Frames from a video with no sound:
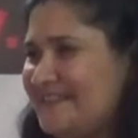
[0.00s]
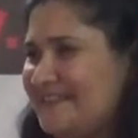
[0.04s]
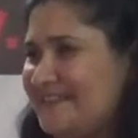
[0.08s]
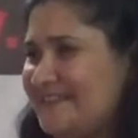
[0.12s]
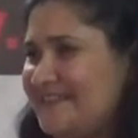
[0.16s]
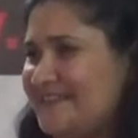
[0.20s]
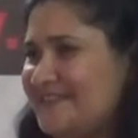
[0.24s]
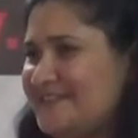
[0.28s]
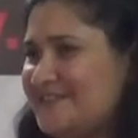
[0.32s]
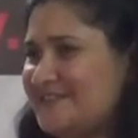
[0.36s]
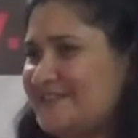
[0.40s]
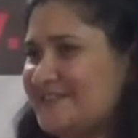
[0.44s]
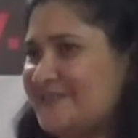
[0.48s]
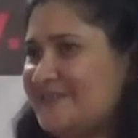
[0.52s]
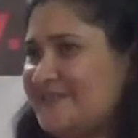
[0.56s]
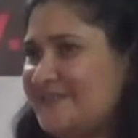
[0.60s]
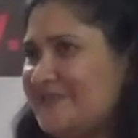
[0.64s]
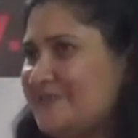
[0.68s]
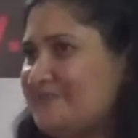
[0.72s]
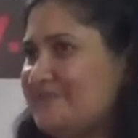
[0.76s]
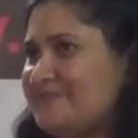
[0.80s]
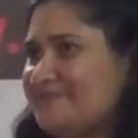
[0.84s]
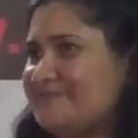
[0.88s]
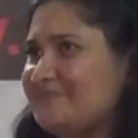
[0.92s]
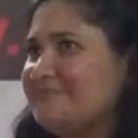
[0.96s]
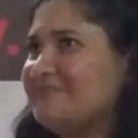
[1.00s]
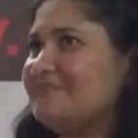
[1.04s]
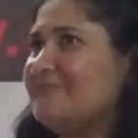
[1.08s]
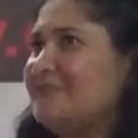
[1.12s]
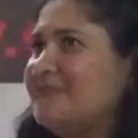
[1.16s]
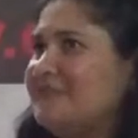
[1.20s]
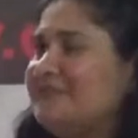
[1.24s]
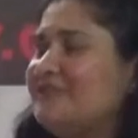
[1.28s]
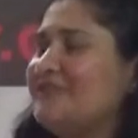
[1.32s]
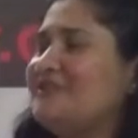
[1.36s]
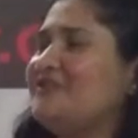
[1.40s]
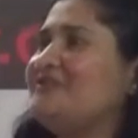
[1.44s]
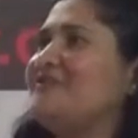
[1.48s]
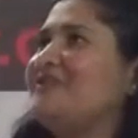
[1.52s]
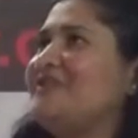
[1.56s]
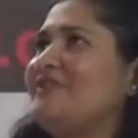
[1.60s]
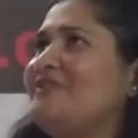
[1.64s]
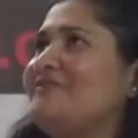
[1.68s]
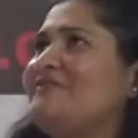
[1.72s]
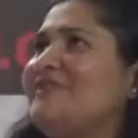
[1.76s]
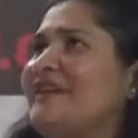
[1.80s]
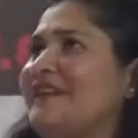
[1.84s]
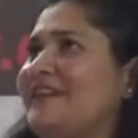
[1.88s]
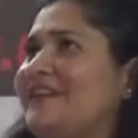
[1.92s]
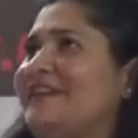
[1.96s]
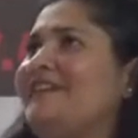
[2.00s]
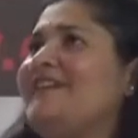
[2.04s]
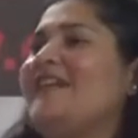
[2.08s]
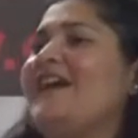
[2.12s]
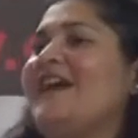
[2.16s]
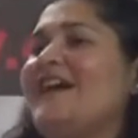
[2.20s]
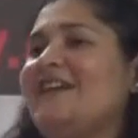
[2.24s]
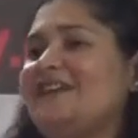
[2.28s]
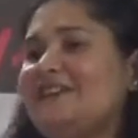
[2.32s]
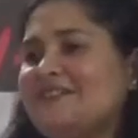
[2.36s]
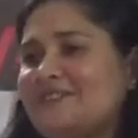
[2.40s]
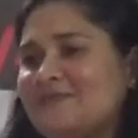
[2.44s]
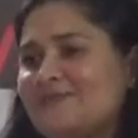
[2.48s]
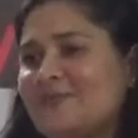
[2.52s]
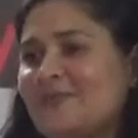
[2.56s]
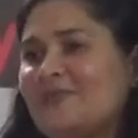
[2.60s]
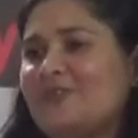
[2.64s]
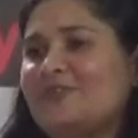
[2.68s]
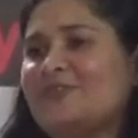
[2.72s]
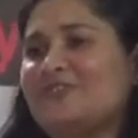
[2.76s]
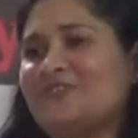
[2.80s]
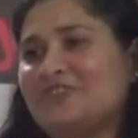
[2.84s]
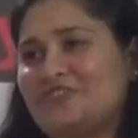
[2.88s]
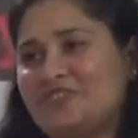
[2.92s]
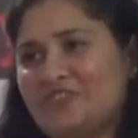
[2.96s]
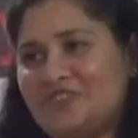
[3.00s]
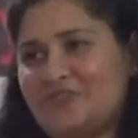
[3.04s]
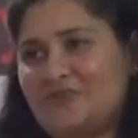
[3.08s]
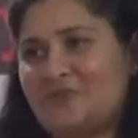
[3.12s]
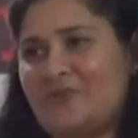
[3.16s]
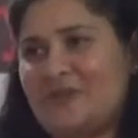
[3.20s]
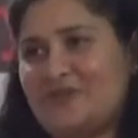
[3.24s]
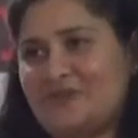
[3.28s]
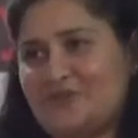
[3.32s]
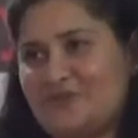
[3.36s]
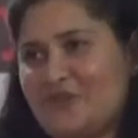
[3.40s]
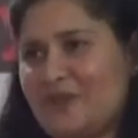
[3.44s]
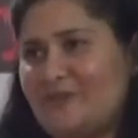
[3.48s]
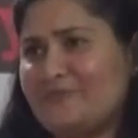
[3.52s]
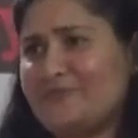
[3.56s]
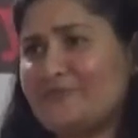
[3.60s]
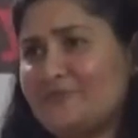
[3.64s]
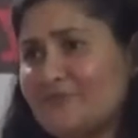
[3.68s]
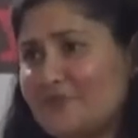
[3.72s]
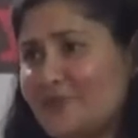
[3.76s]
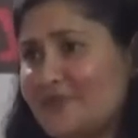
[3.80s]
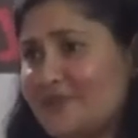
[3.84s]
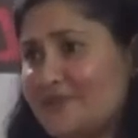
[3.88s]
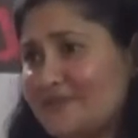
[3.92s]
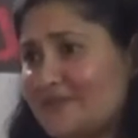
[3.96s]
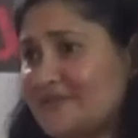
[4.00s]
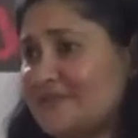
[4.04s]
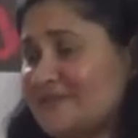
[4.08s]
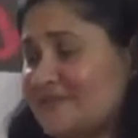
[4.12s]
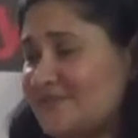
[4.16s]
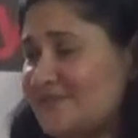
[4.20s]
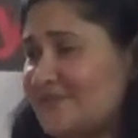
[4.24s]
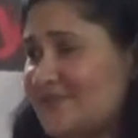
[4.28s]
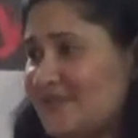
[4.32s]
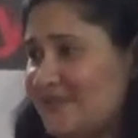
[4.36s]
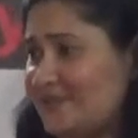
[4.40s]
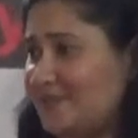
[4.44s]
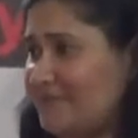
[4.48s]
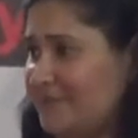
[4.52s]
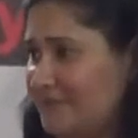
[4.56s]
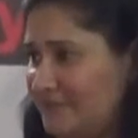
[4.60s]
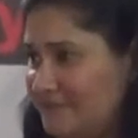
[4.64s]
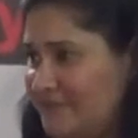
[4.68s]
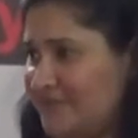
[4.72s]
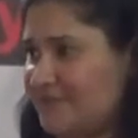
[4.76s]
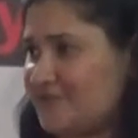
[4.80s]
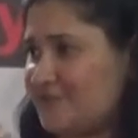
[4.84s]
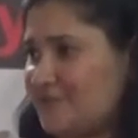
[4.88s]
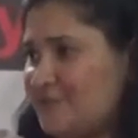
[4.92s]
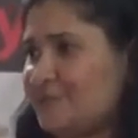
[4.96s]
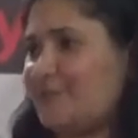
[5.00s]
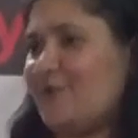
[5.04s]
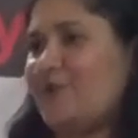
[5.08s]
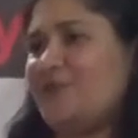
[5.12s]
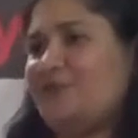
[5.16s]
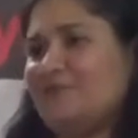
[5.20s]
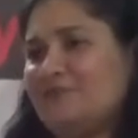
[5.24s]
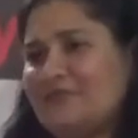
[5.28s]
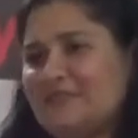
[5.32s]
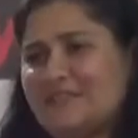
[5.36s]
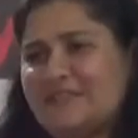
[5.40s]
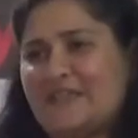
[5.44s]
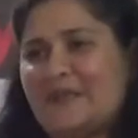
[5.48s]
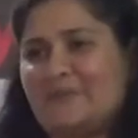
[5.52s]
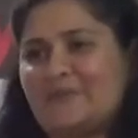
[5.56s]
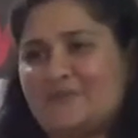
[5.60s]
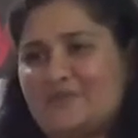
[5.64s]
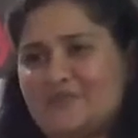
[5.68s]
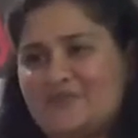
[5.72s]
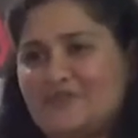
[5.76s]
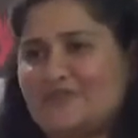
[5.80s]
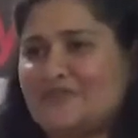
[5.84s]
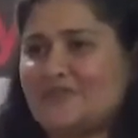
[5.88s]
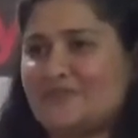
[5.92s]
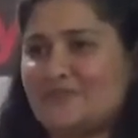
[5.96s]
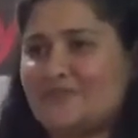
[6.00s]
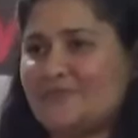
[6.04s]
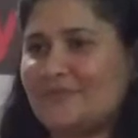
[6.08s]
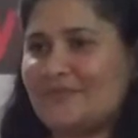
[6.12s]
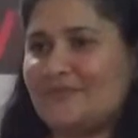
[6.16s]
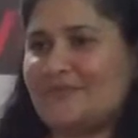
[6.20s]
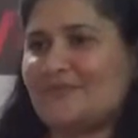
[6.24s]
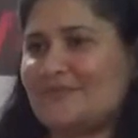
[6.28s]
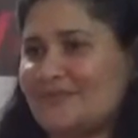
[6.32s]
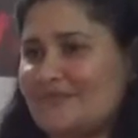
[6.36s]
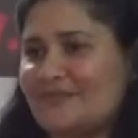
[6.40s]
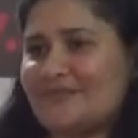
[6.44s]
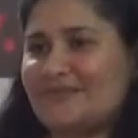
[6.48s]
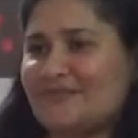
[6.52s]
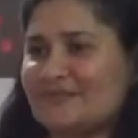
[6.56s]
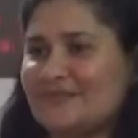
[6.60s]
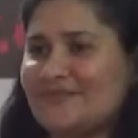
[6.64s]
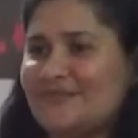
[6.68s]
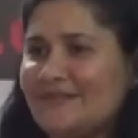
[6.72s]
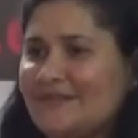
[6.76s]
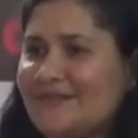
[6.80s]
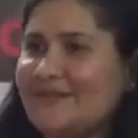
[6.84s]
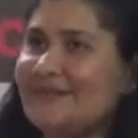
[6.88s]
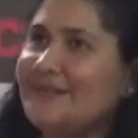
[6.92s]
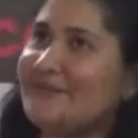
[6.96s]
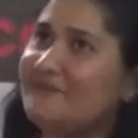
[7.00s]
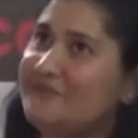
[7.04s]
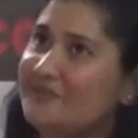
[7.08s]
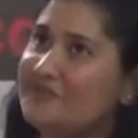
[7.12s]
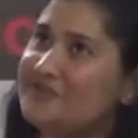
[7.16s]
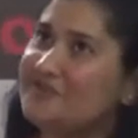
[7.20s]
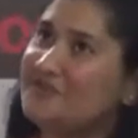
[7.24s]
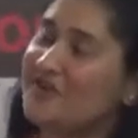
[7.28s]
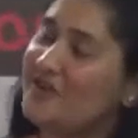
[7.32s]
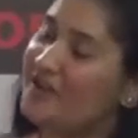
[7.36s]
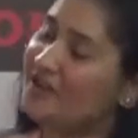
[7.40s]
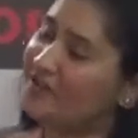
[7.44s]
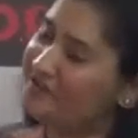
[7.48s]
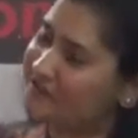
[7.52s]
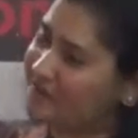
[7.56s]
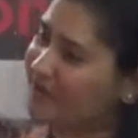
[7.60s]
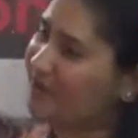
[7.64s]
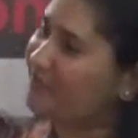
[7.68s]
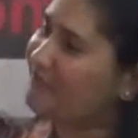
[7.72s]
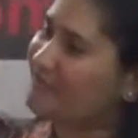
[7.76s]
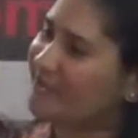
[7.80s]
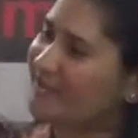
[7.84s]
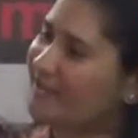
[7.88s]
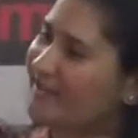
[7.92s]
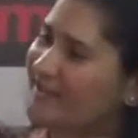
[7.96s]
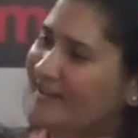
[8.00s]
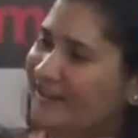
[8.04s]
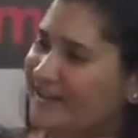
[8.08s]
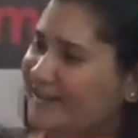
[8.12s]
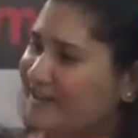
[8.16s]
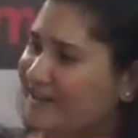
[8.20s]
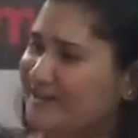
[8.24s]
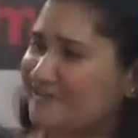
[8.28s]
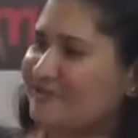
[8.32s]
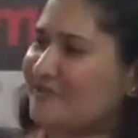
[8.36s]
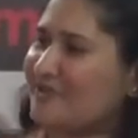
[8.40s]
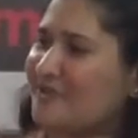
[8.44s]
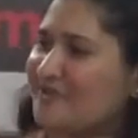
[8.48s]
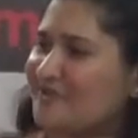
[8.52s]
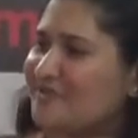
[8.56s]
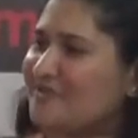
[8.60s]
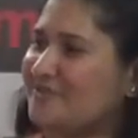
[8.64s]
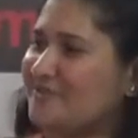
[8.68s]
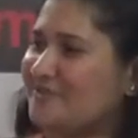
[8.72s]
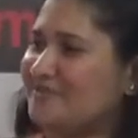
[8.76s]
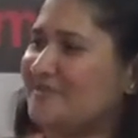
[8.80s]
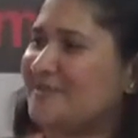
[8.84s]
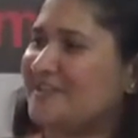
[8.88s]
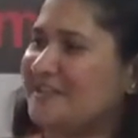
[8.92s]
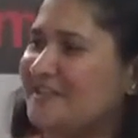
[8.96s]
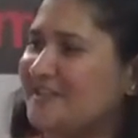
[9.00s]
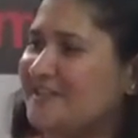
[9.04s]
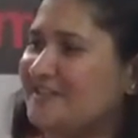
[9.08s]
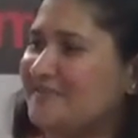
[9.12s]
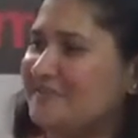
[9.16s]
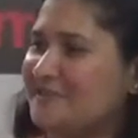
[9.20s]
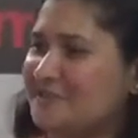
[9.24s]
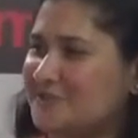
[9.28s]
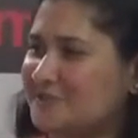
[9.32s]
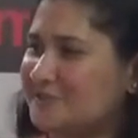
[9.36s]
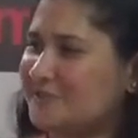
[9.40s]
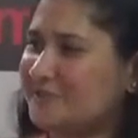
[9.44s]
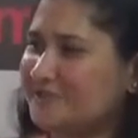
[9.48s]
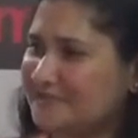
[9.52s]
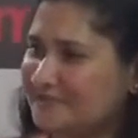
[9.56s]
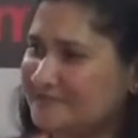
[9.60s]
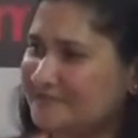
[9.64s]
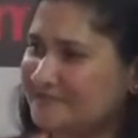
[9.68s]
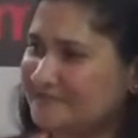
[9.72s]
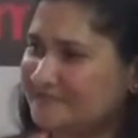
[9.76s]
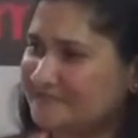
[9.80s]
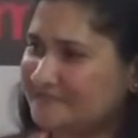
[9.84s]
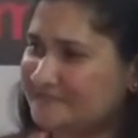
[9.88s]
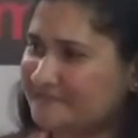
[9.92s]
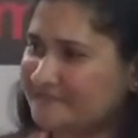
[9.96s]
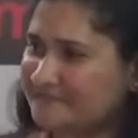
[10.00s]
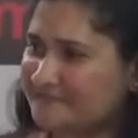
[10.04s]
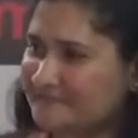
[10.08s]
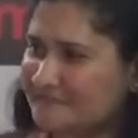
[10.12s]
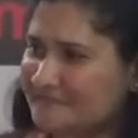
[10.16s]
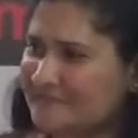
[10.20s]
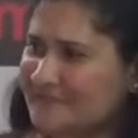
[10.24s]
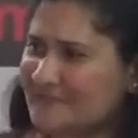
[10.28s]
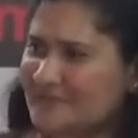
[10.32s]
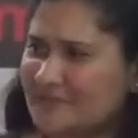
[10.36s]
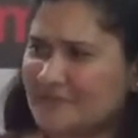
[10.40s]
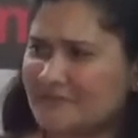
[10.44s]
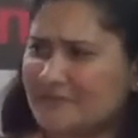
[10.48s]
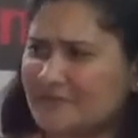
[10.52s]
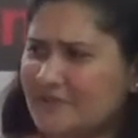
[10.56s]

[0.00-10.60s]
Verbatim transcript: Right? So, even if a very nice politician were to come to us today, we respond with skepticism because we're drawing from the collective, not from the individual. So